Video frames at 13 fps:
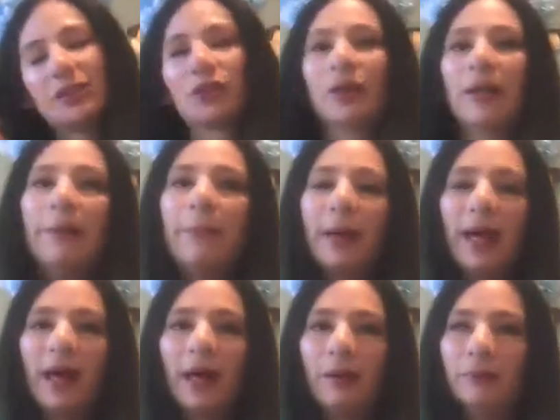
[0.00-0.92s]
trip,
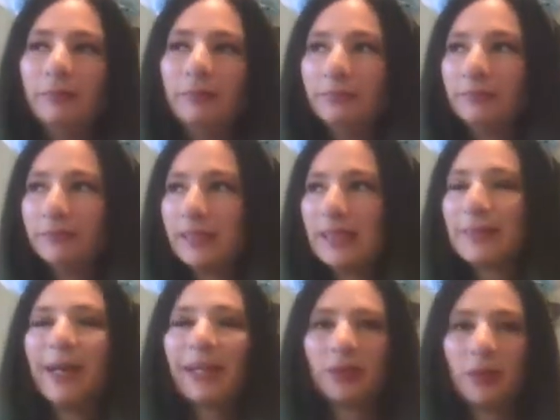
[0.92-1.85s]
this
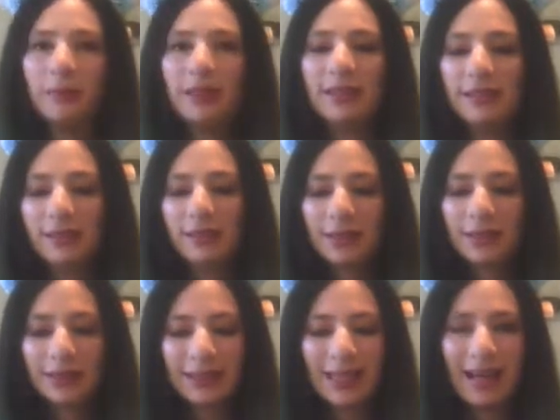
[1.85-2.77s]
past trip to Disney
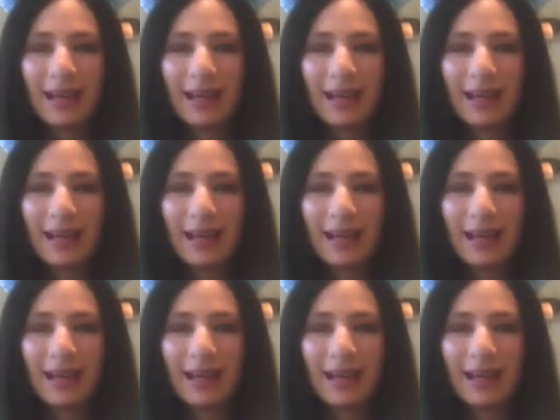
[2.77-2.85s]
World.